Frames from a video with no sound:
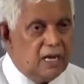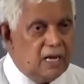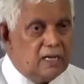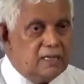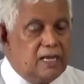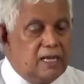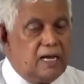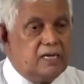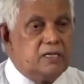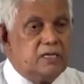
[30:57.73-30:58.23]

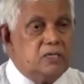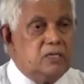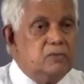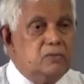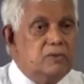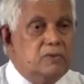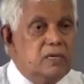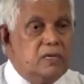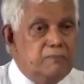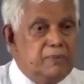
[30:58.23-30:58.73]
that you
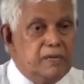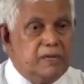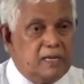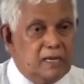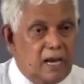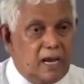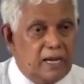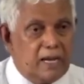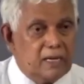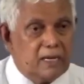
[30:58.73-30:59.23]
will be
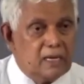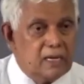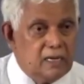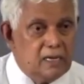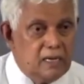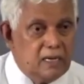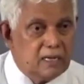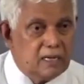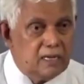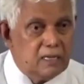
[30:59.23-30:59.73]
like
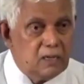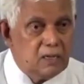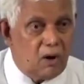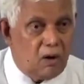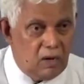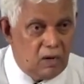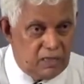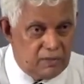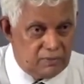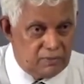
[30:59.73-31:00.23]
little
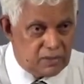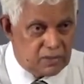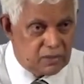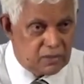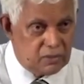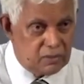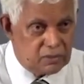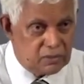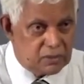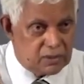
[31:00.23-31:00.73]
olive
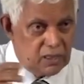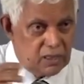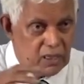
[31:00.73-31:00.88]
shoots